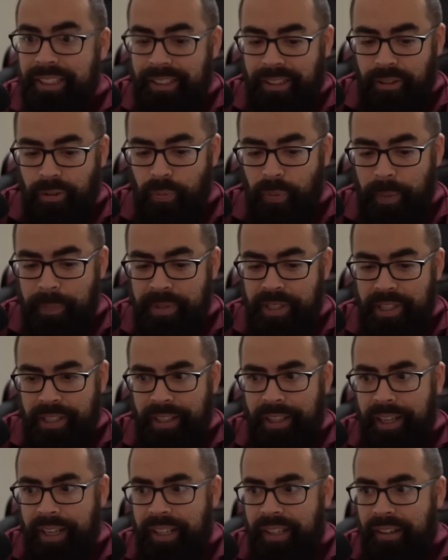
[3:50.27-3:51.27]

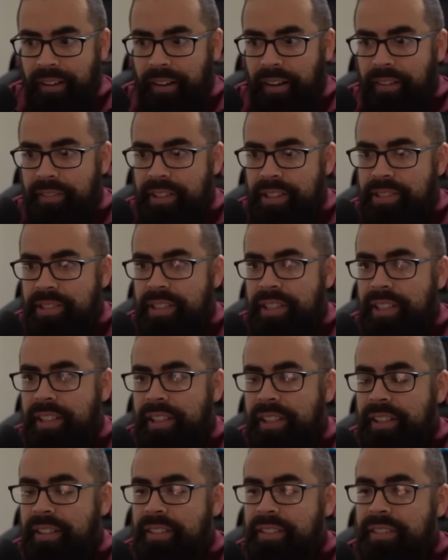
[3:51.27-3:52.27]
Whimsicott
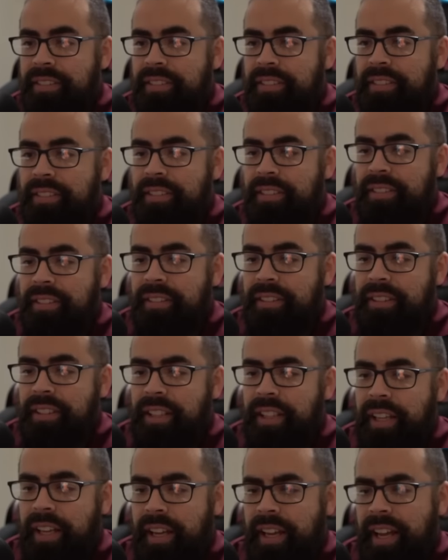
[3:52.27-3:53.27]
obviously is
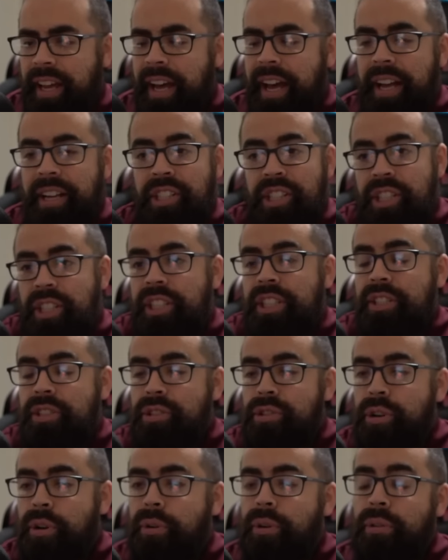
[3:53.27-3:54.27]
actually
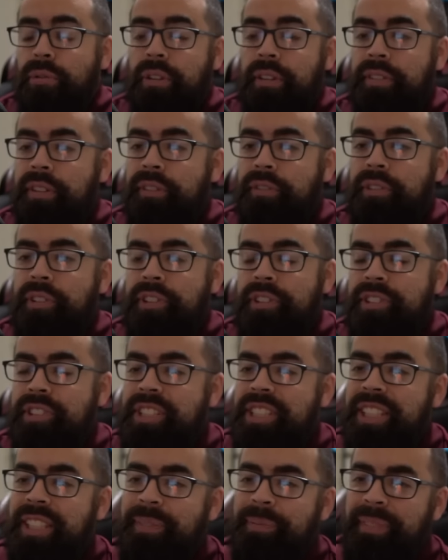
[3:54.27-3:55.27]
so horrific for this
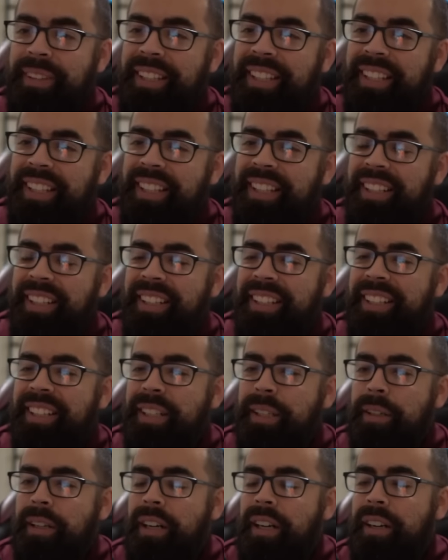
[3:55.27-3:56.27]
team.
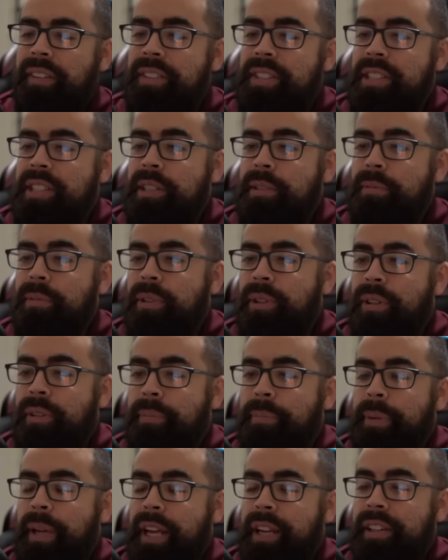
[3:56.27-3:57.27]
Obviously, we're
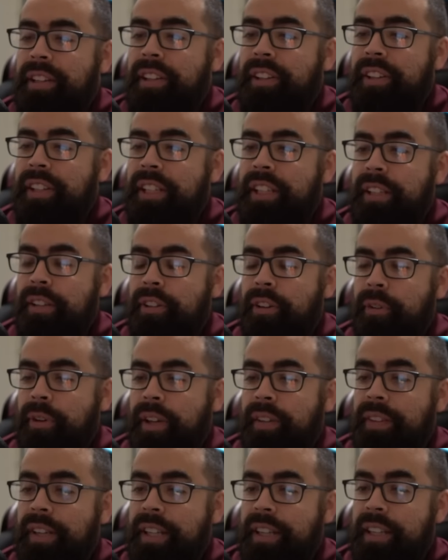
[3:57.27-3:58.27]
bad in the lead, don't
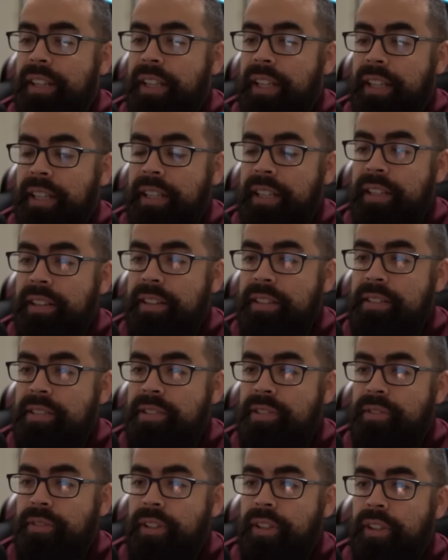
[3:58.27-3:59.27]
have anything that can hit
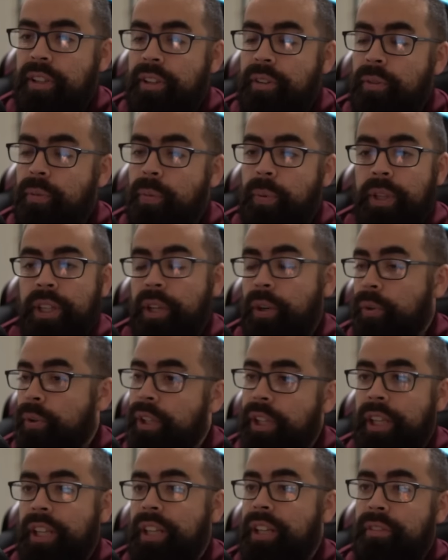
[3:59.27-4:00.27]
this. We can
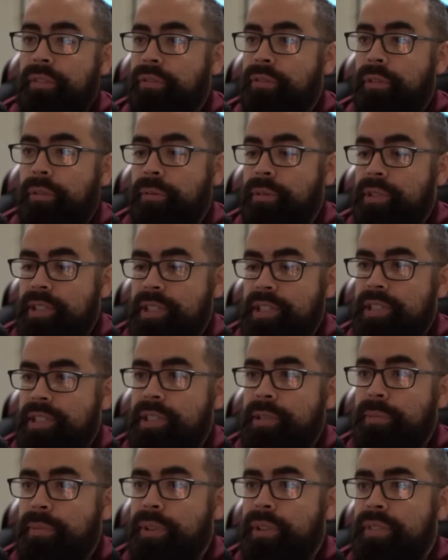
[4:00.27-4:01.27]
only hit it for
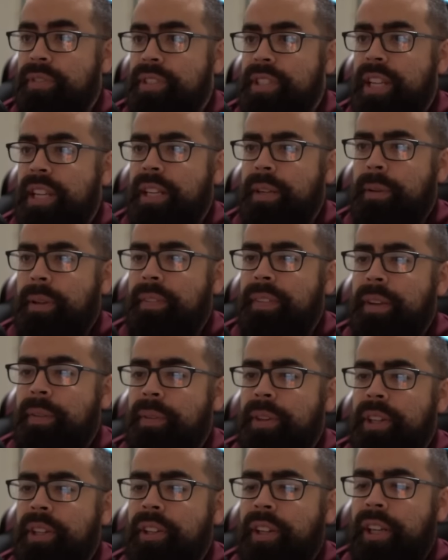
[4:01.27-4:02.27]
resisted moves. They end up coming in
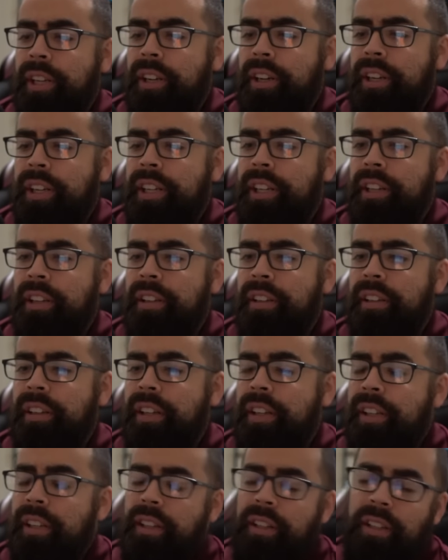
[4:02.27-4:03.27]
with a Gligar here,
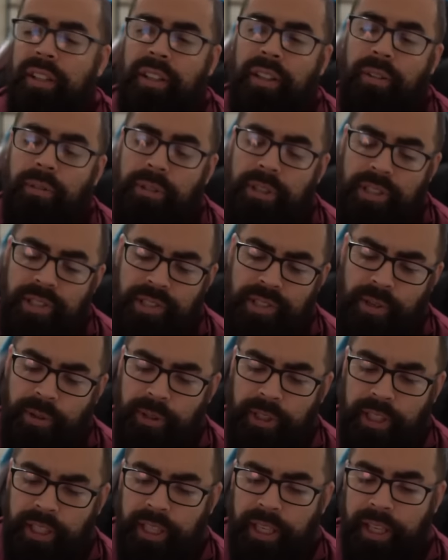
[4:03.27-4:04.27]
which is
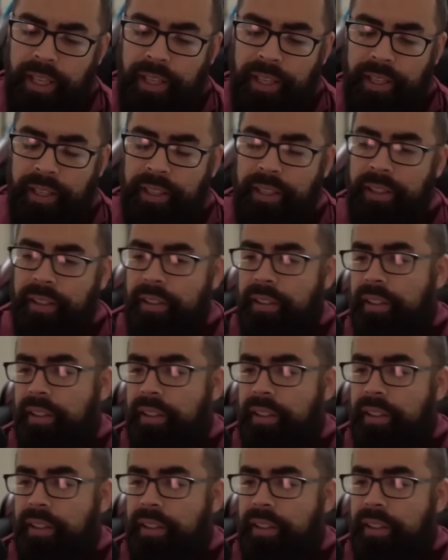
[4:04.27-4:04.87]
okay.